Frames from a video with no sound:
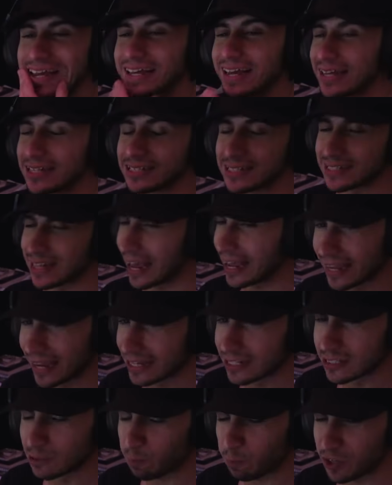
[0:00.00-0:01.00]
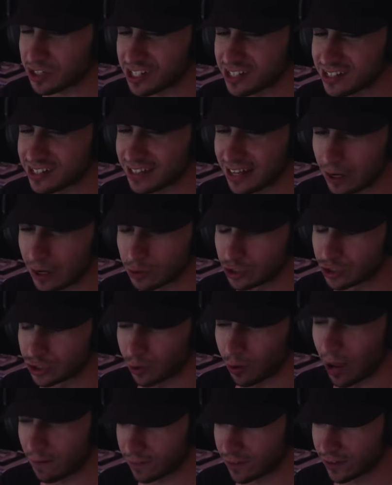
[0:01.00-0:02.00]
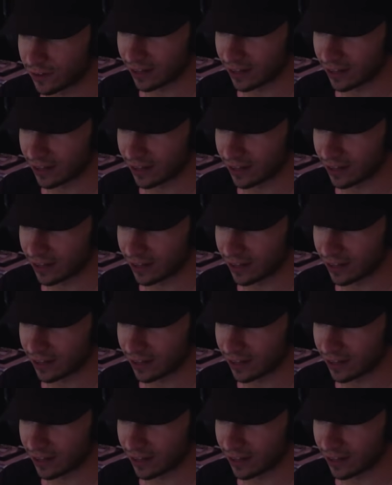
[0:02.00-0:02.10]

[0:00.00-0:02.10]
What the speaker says: can't process the outro after